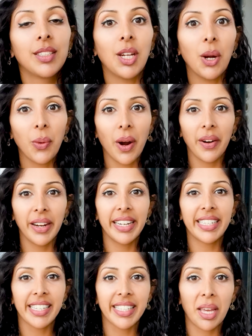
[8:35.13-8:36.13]
Don't worry,
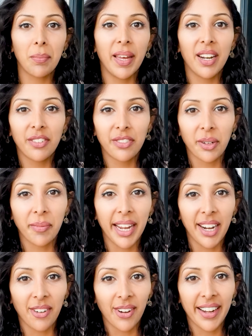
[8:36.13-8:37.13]
it does get better from
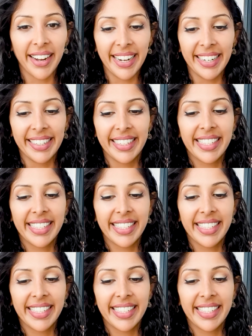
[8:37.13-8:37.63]
here on in.